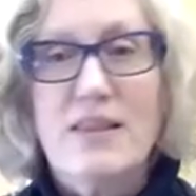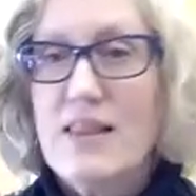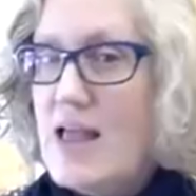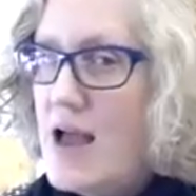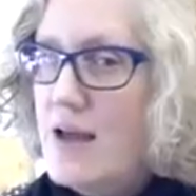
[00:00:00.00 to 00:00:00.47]

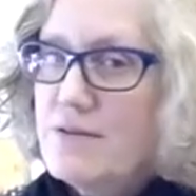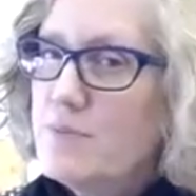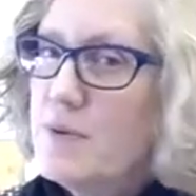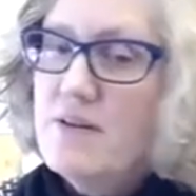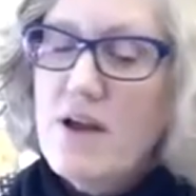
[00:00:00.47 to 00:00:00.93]

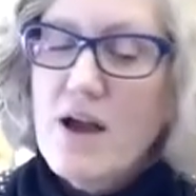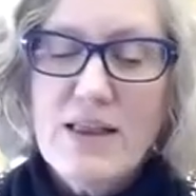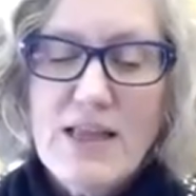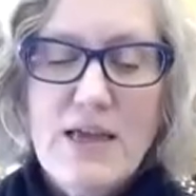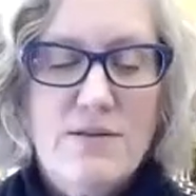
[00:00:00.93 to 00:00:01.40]
Last But
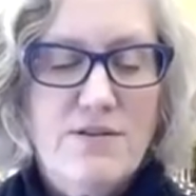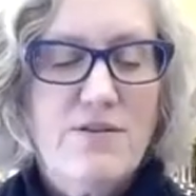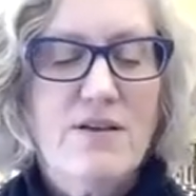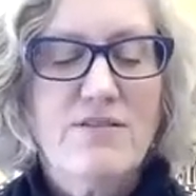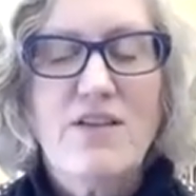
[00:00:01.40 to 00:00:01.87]
Not
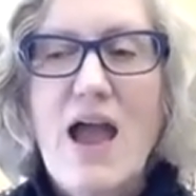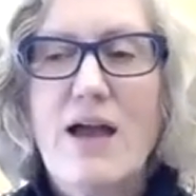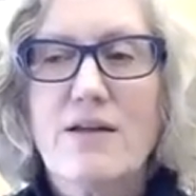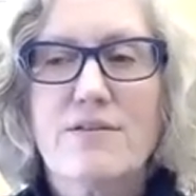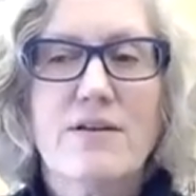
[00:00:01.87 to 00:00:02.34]
Least
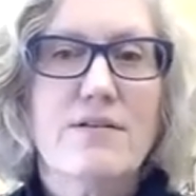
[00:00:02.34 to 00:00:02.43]
Tax